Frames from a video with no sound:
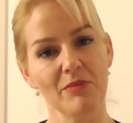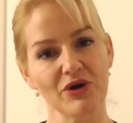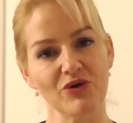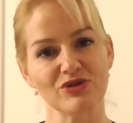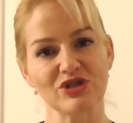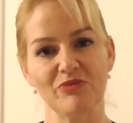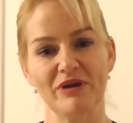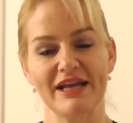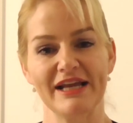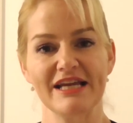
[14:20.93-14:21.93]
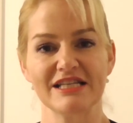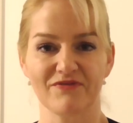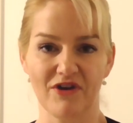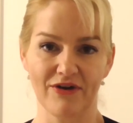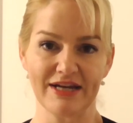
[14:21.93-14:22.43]
but also meaning it's
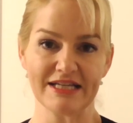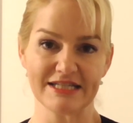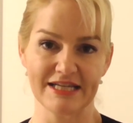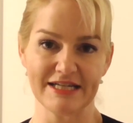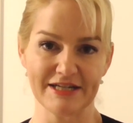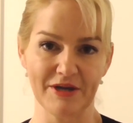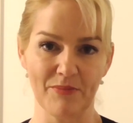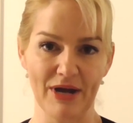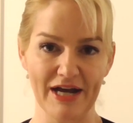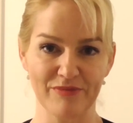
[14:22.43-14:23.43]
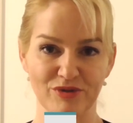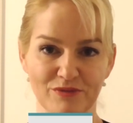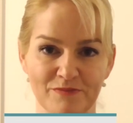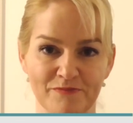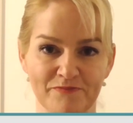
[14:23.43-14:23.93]
very skin compatible.